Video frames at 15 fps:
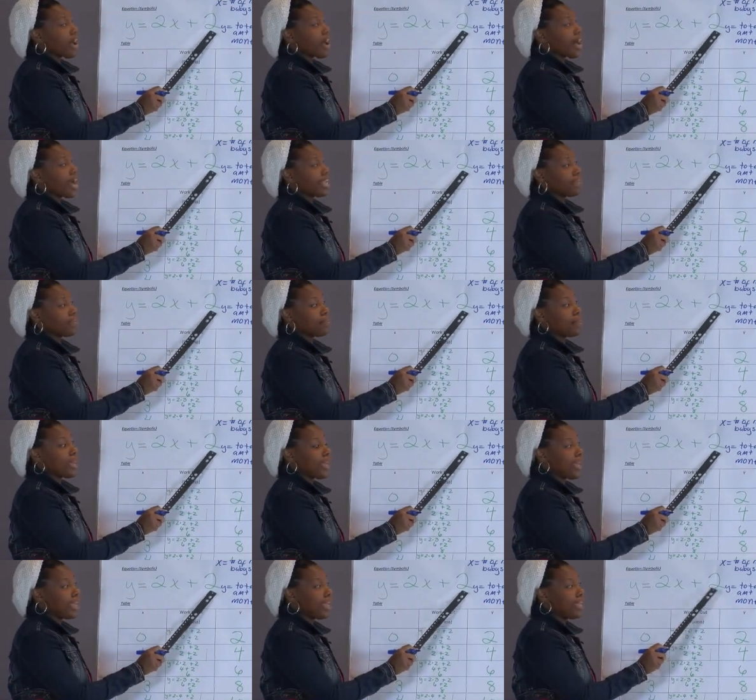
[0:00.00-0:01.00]
I get
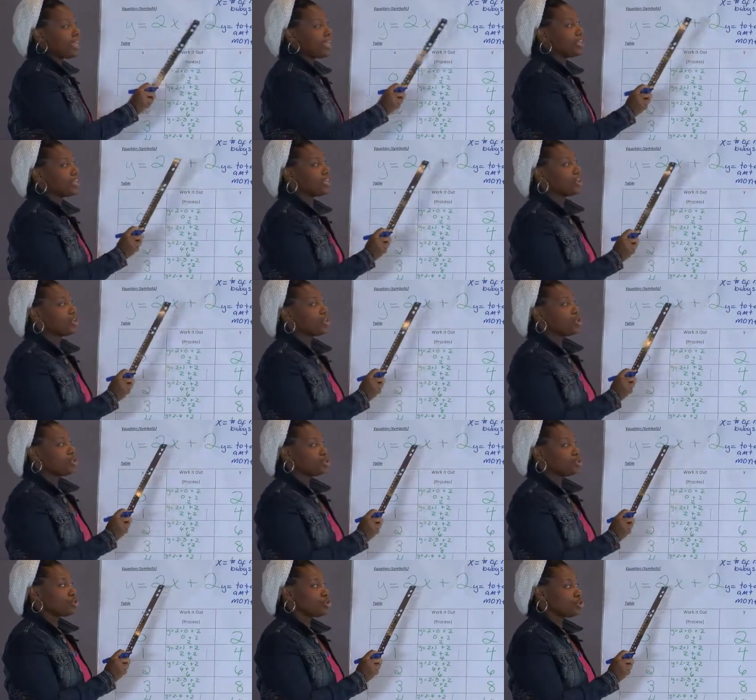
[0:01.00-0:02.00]
paid
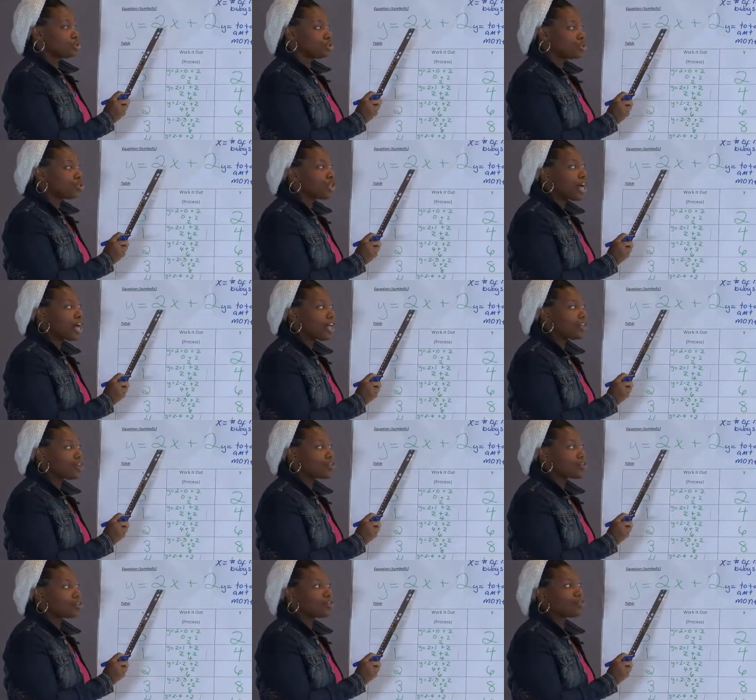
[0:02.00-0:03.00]

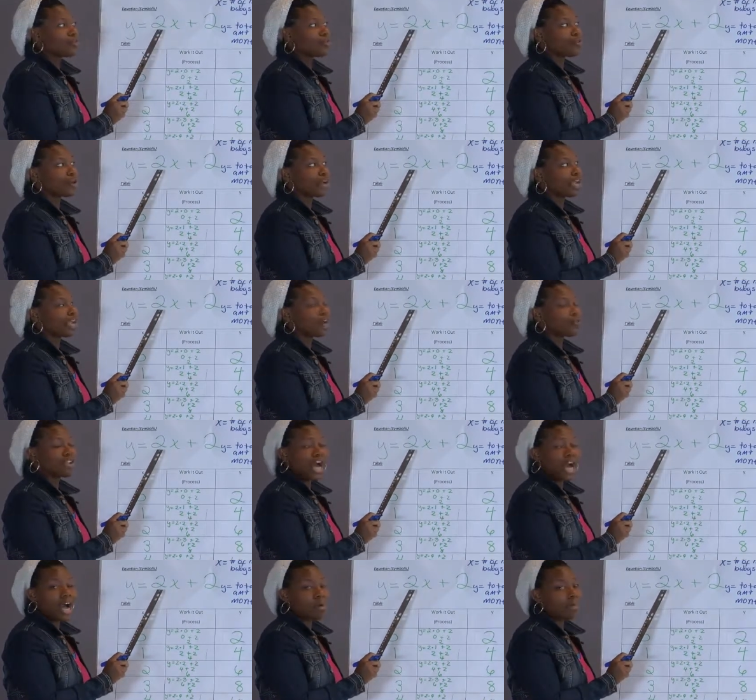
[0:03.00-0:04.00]
$2 for every
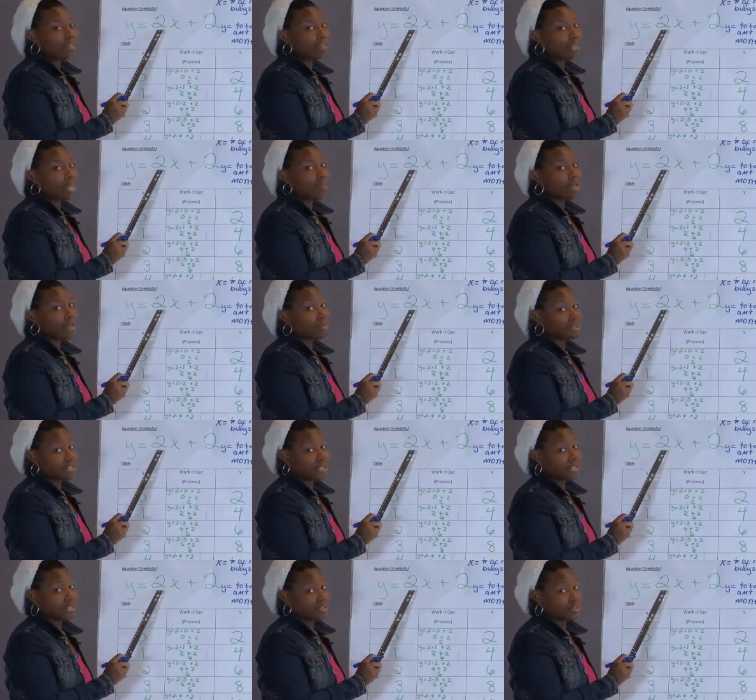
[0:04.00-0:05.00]
hour that I
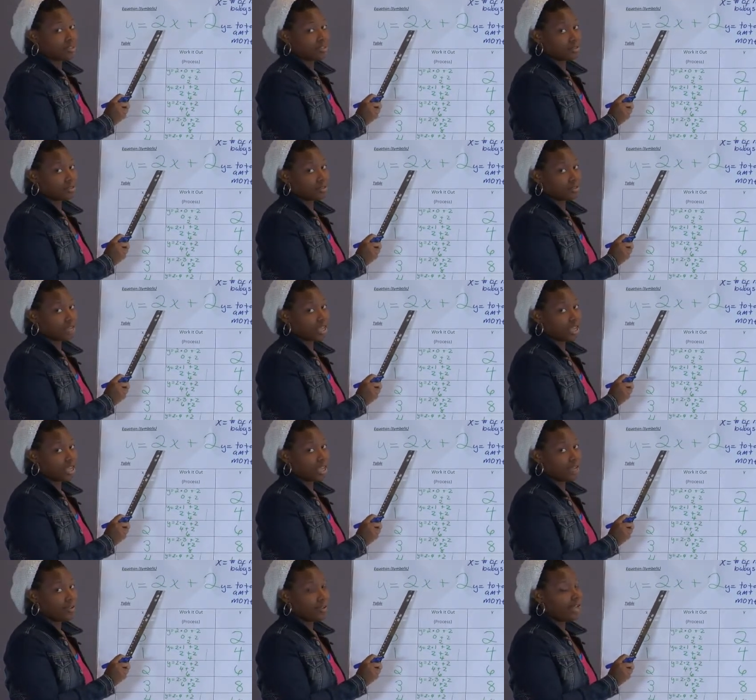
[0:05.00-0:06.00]
babysit,
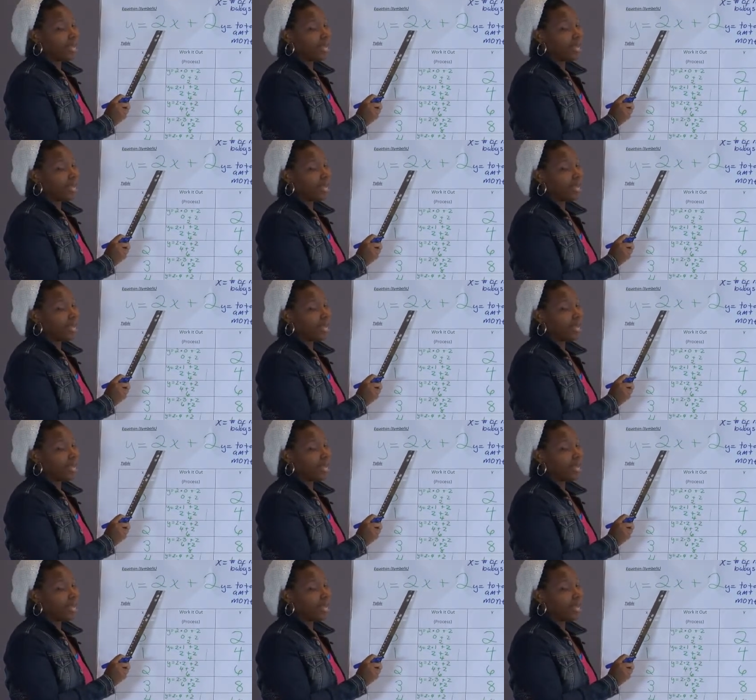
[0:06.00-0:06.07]
okay?